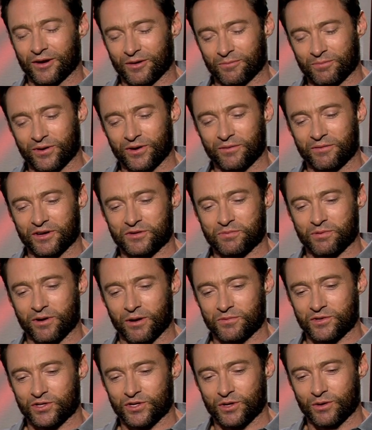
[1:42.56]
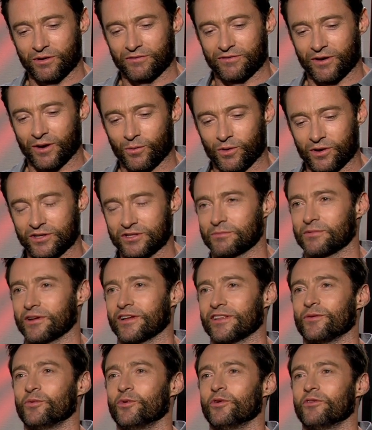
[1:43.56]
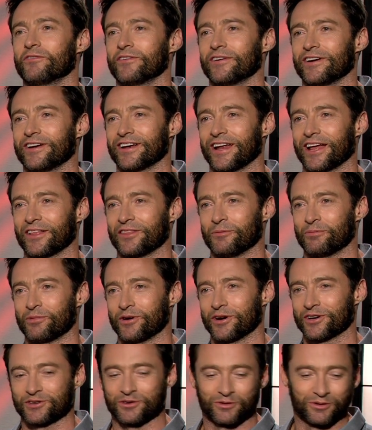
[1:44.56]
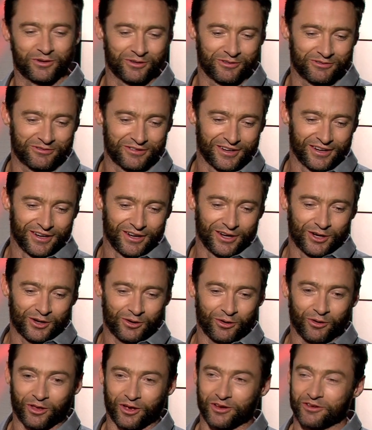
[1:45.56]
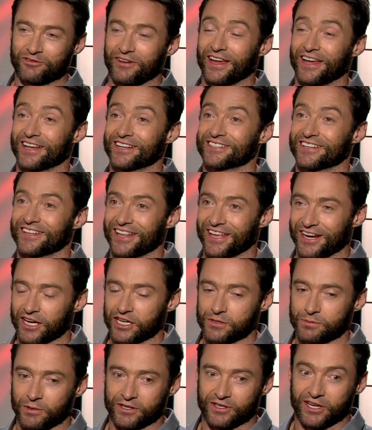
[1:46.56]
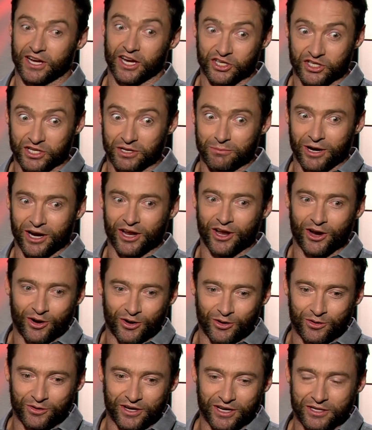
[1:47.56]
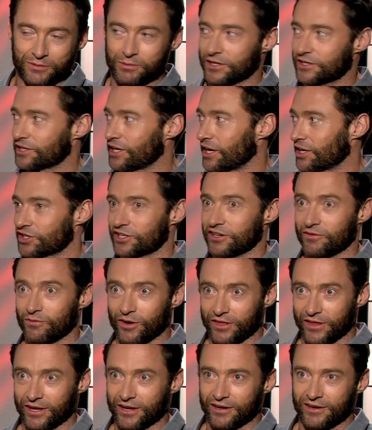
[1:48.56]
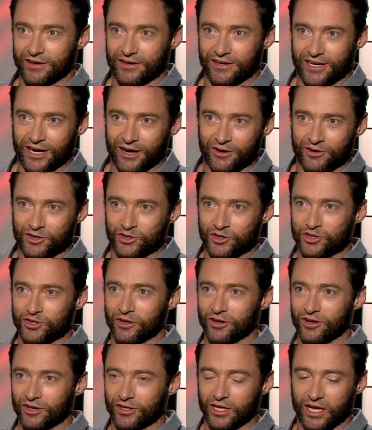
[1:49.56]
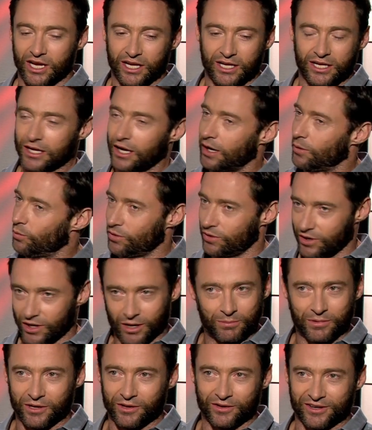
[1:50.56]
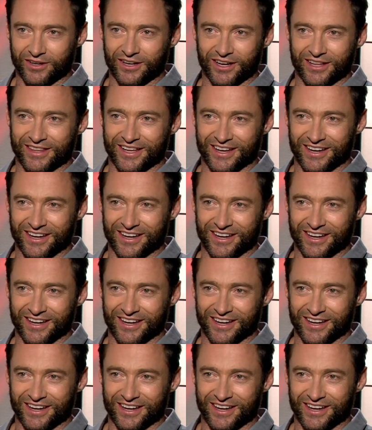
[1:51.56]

can pretty much promise you, if I wasn't playing the Wolverine and had the pressure of all those fans and that expectation of my own expectation of what that character should look like, I would not be looking like